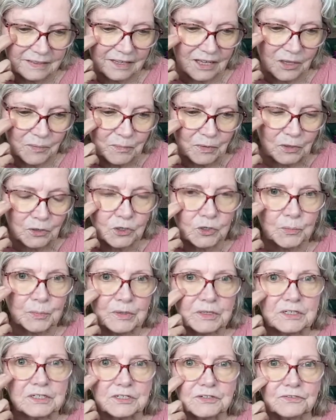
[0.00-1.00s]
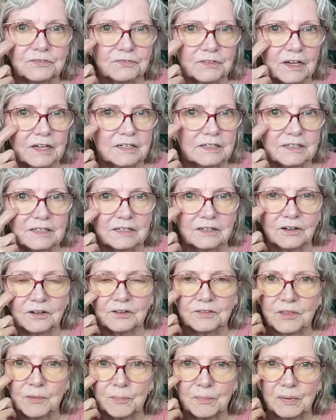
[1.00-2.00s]
I'm open to finding
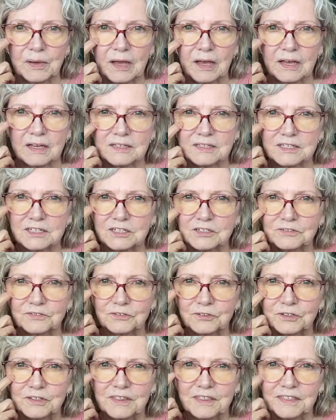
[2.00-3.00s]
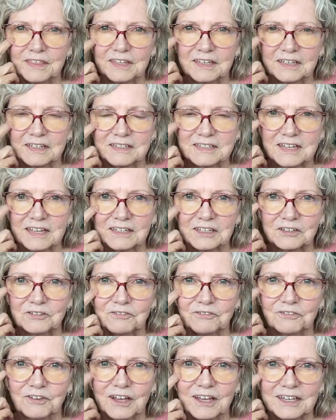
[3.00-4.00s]
all the positive good things I can
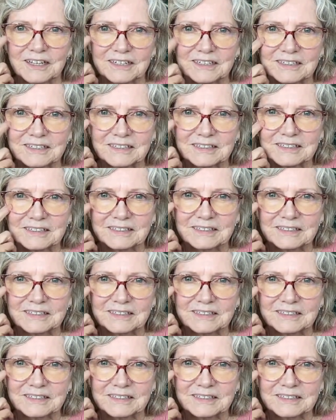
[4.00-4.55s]
find.